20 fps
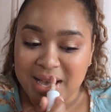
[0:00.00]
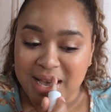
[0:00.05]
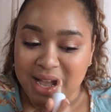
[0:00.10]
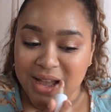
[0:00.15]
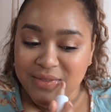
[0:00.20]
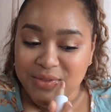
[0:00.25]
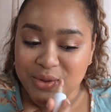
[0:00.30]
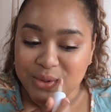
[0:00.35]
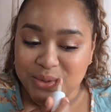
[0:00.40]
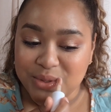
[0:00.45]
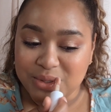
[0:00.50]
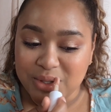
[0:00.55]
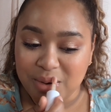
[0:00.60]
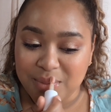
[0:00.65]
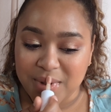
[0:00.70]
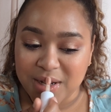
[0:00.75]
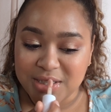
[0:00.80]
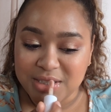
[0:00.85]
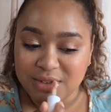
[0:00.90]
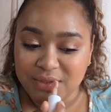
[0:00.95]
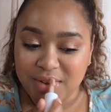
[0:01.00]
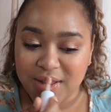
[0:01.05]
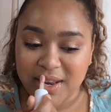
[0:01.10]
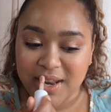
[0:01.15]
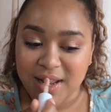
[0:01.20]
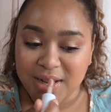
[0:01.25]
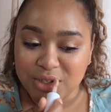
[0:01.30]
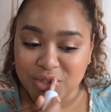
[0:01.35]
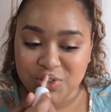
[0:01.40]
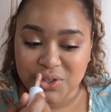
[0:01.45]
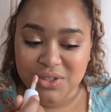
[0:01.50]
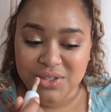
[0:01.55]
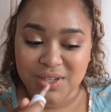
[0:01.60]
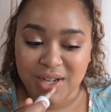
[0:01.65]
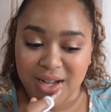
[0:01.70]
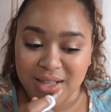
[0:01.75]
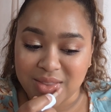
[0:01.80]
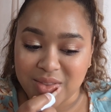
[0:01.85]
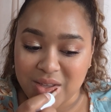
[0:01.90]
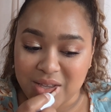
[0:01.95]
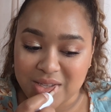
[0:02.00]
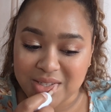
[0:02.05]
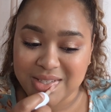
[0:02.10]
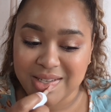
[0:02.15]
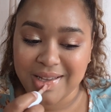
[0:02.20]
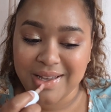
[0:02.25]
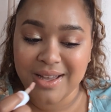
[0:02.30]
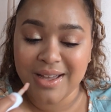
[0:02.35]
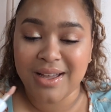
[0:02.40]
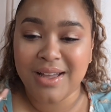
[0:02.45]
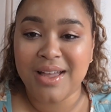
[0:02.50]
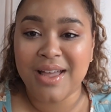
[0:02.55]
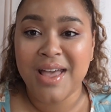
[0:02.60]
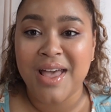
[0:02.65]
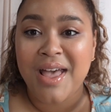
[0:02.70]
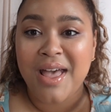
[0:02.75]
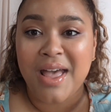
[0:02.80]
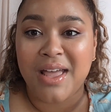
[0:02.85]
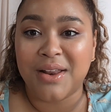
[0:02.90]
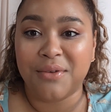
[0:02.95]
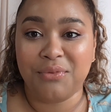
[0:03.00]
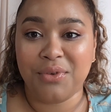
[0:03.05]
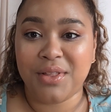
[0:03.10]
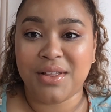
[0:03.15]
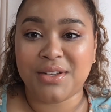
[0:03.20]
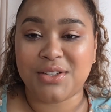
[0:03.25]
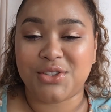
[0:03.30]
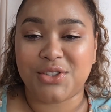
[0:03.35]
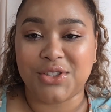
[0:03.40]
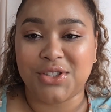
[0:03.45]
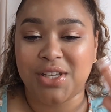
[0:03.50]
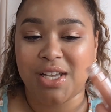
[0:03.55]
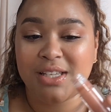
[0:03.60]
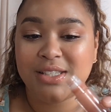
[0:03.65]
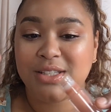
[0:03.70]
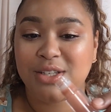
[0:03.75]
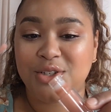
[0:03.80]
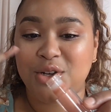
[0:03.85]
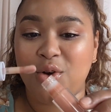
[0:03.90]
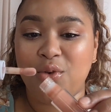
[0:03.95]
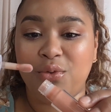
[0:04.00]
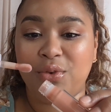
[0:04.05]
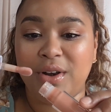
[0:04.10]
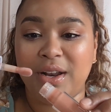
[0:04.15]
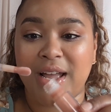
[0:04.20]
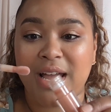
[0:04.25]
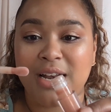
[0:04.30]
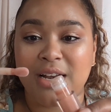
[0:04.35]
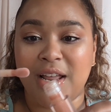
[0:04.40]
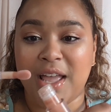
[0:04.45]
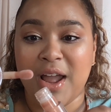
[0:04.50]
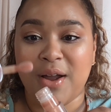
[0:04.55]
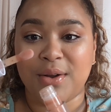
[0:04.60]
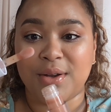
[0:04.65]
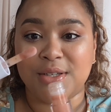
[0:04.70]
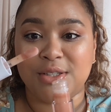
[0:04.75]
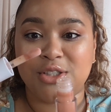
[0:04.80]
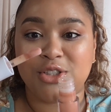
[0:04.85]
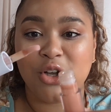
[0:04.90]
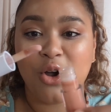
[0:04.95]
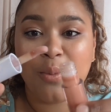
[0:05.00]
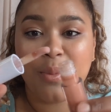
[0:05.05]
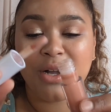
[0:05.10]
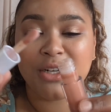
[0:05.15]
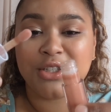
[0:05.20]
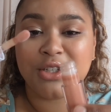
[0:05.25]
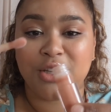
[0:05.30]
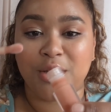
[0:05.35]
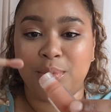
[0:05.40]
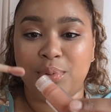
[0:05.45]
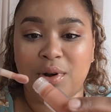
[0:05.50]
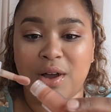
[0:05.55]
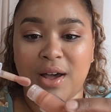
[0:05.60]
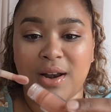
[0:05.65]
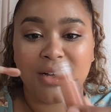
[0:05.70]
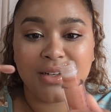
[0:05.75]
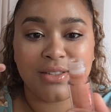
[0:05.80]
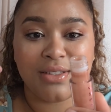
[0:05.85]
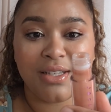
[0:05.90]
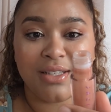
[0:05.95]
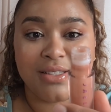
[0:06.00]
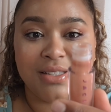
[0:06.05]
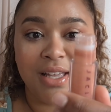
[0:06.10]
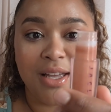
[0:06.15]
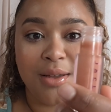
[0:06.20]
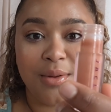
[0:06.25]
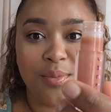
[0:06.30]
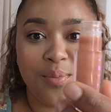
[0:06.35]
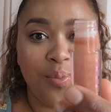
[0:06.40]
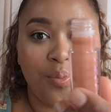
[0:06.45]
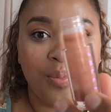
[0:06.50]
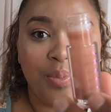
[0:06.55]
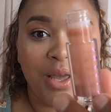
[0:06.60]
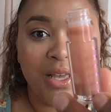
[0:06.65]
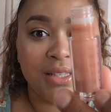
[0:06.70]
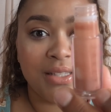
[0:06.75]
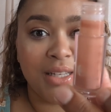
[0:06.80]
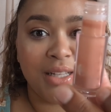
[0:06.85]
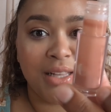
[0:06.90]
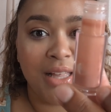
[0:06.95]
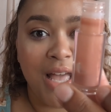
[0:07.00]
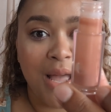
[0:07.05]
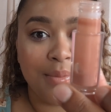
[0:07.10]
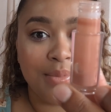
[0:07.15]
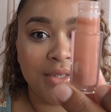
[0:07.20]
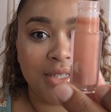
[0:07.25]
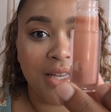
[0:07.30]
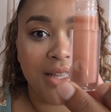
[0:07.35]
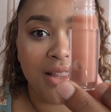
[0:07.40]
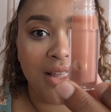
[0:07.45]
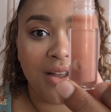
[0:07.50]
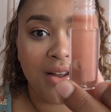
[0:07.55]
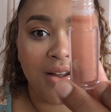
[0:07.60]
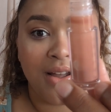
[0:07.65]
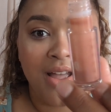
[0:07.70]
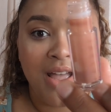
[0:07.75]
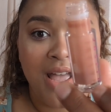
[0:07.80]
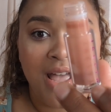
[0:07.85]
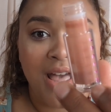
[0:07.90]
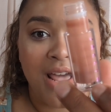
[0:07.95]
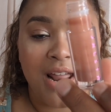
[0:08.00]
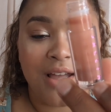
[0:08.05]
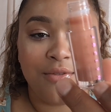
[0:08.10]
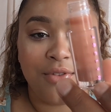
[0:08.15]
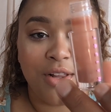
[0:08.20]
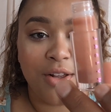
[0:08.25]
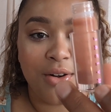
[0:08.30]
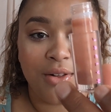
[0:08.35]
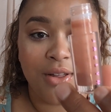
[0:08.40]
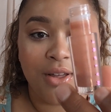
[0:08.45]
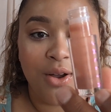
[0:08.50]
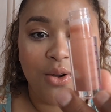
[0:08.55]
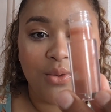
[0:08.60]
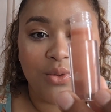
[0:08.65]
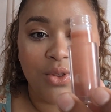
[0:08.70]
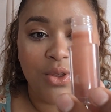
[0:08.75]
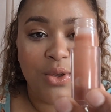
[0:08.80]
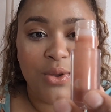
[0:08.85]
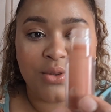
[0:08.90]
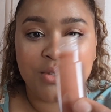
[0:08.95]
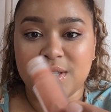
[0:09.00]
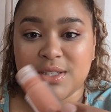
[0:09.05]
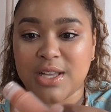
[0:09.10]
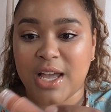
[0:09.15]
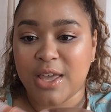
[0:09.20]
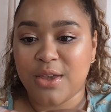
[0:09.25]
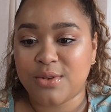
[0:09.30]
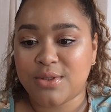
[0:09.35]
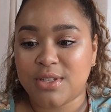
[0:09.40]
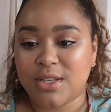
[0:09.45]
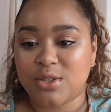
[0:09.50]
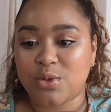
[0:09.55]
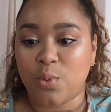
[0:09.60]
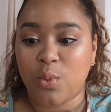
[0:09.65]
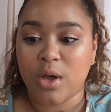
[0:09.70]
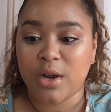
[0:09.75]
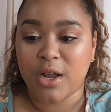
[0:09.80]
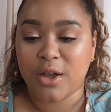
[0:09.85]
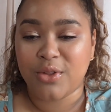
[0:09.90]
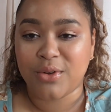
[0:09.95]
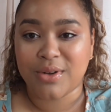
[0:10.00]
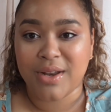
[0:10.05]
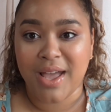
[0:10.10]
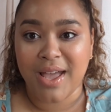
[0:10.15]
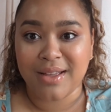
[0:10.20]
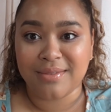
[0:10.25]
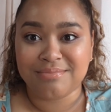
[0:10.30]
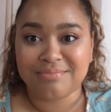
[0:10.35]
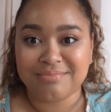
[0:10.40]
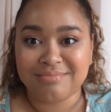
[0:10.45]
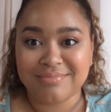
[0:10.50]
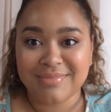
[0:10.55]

I've used so much of it and I just got this. And I feel like it's just because the doe foot, again, carries so much of the product. It's, like, basically empty in there. And I've literally only used this, I used this one other day.